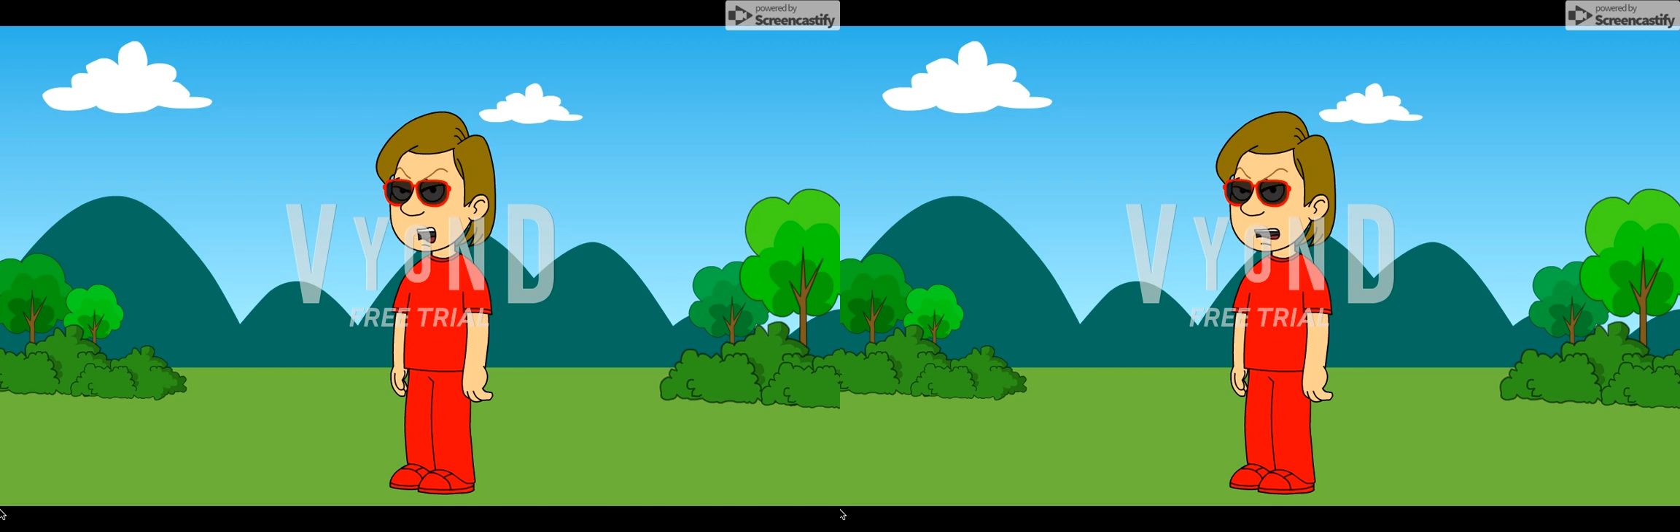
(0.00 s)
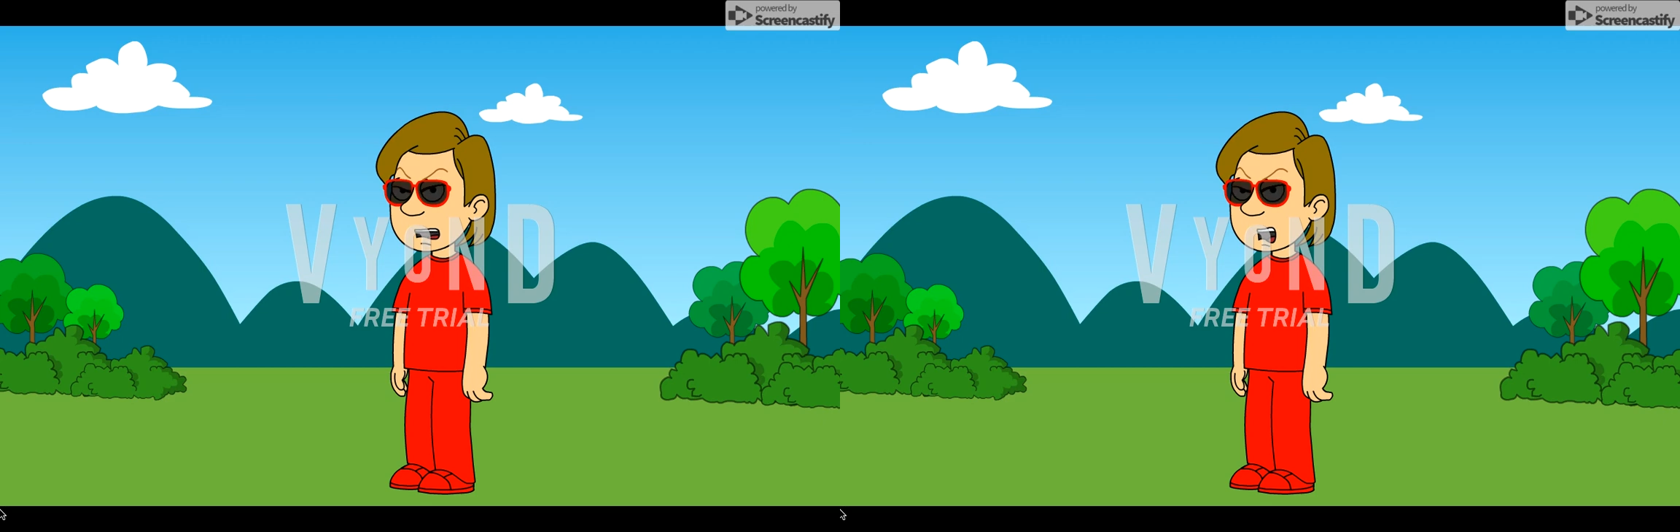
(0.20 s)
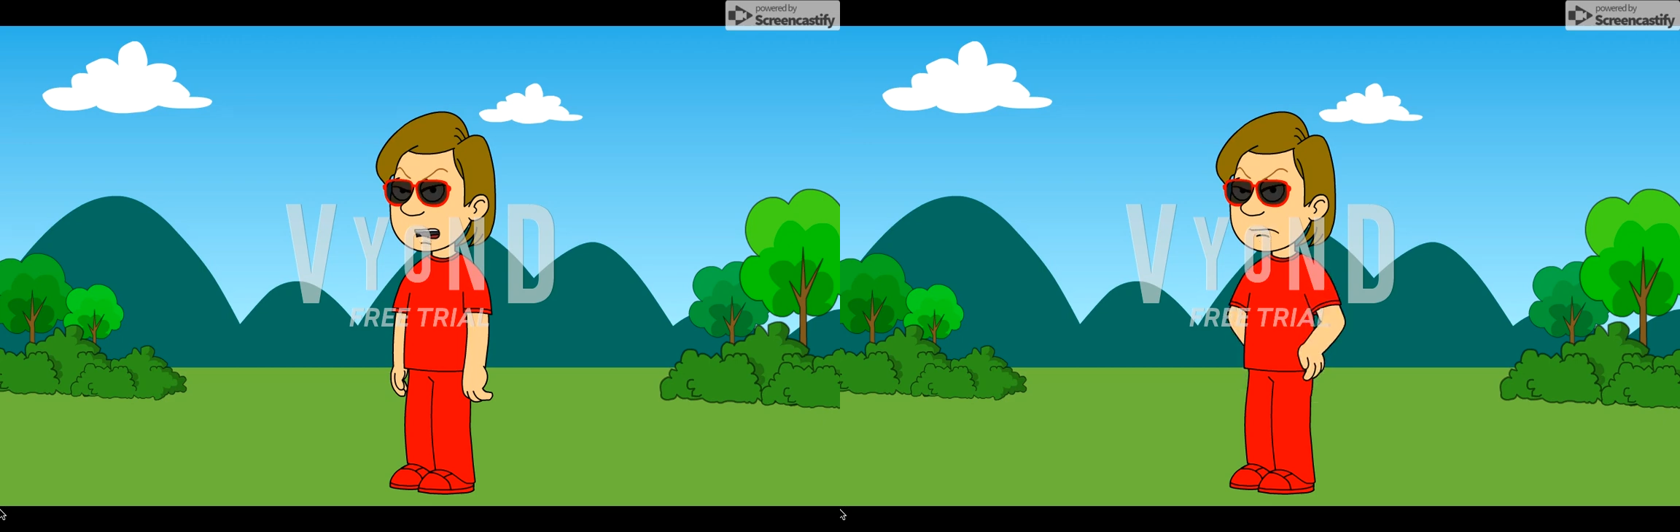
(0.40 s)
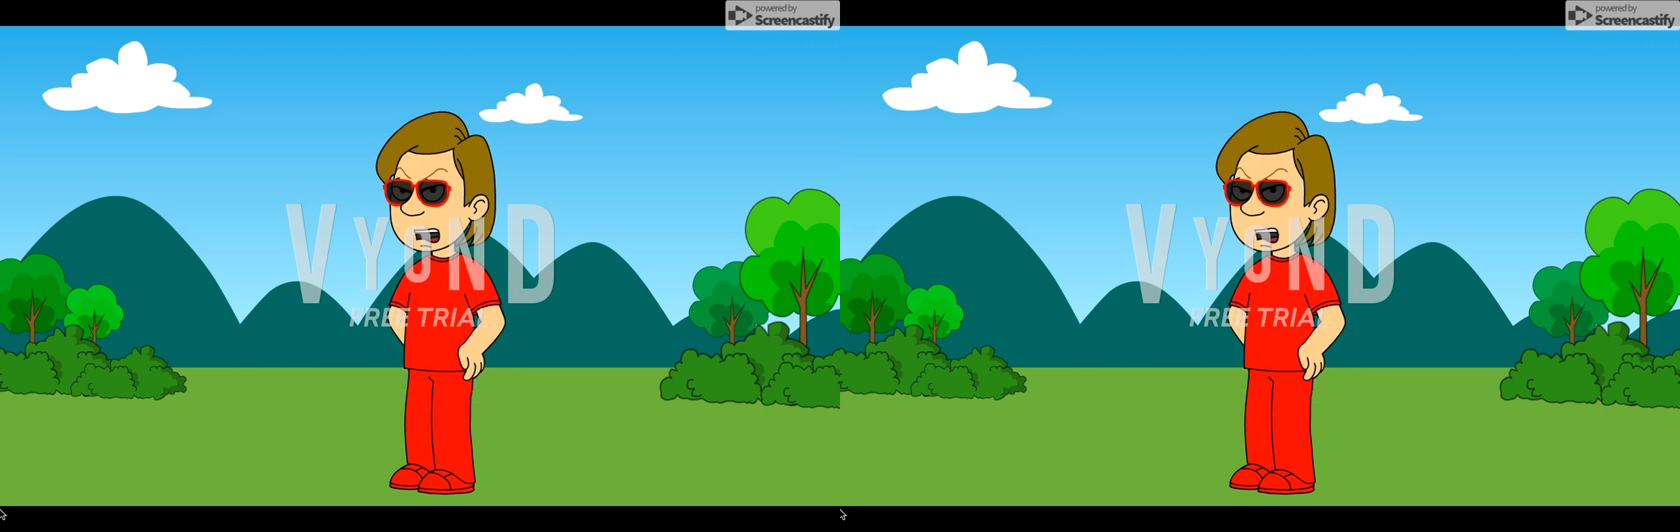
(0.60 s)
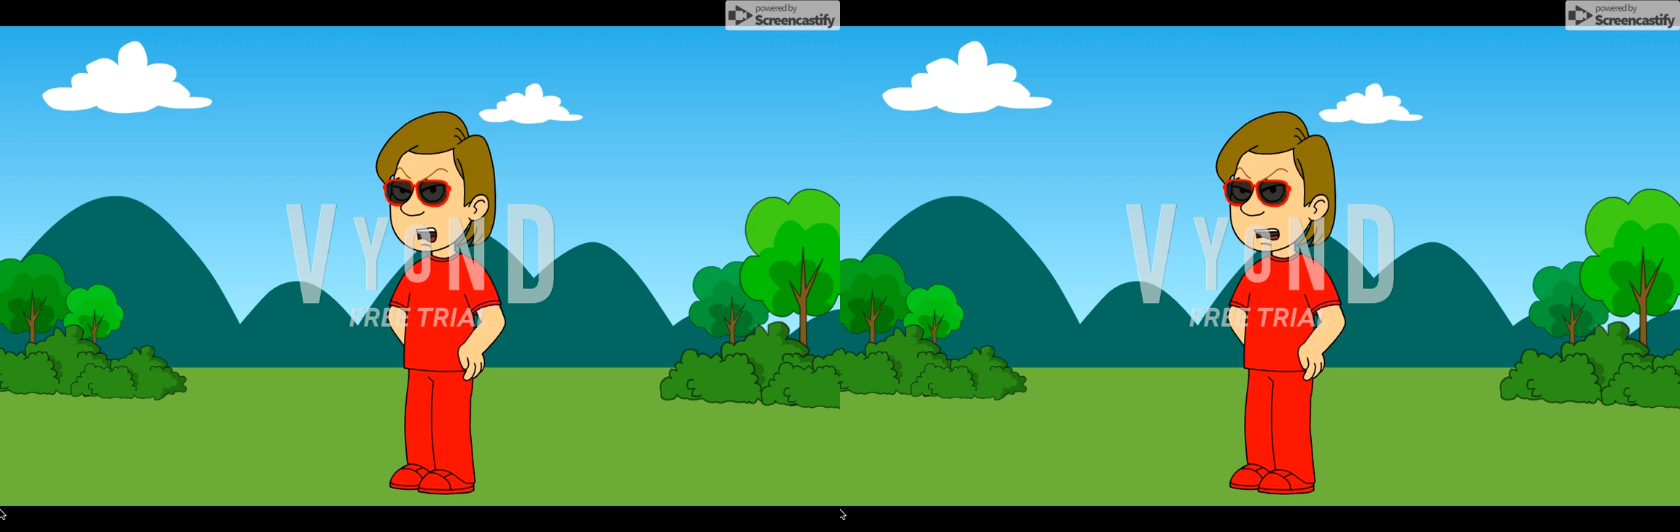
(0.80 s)
answer,
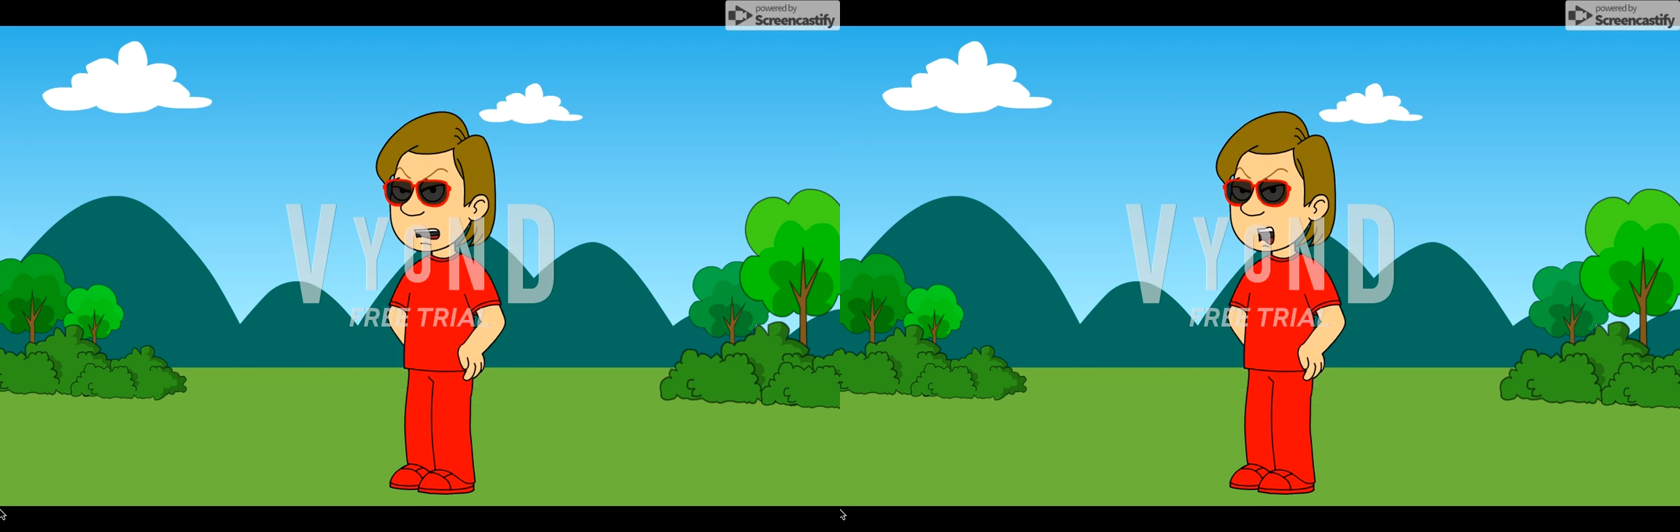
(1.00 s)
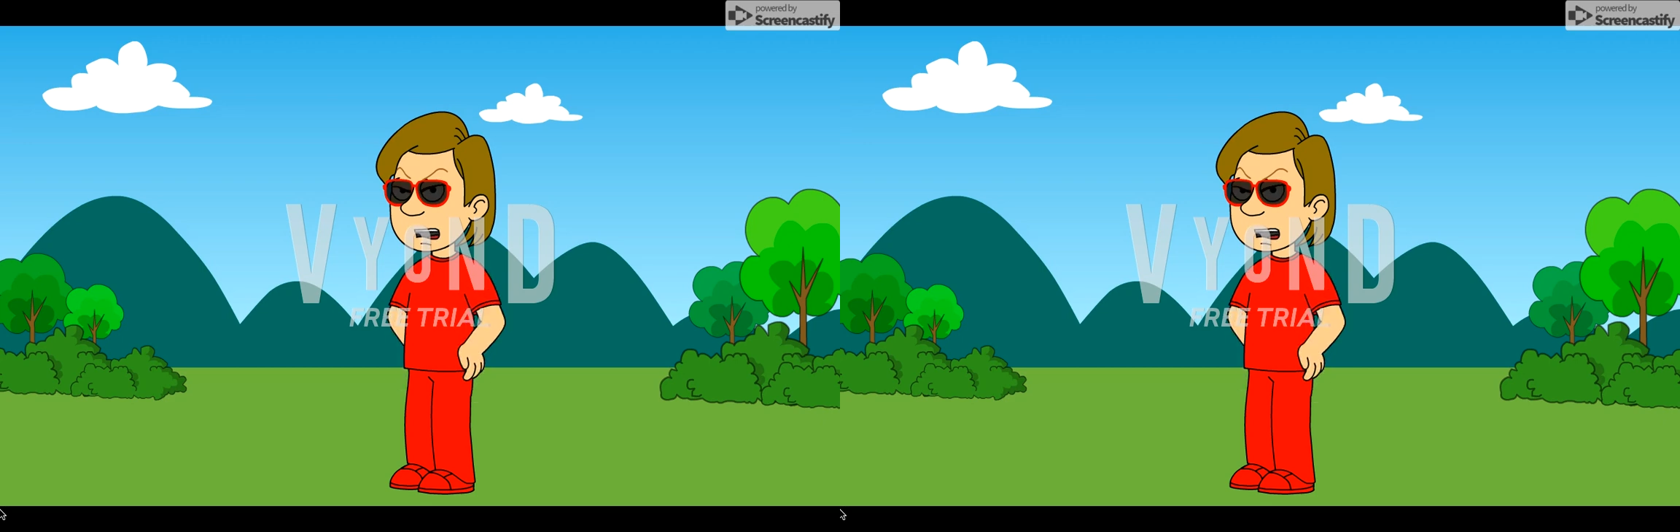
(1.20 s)
you lose your